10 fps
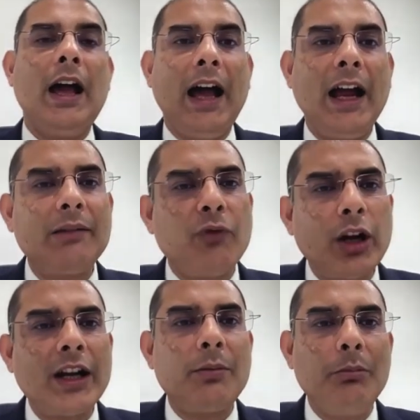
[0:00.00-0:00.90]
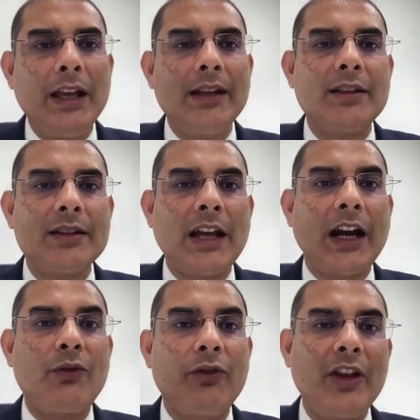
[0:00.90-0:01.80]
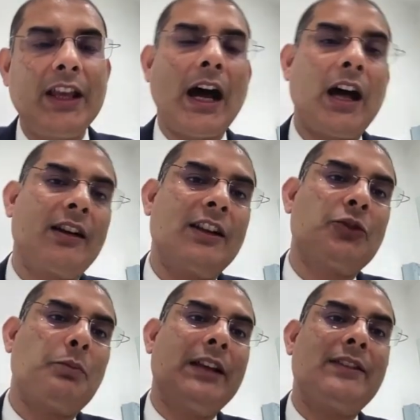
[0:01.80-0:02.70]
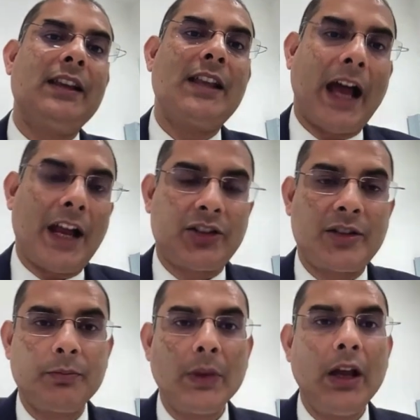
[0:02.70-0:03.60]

And what it means is that we are displacing cash.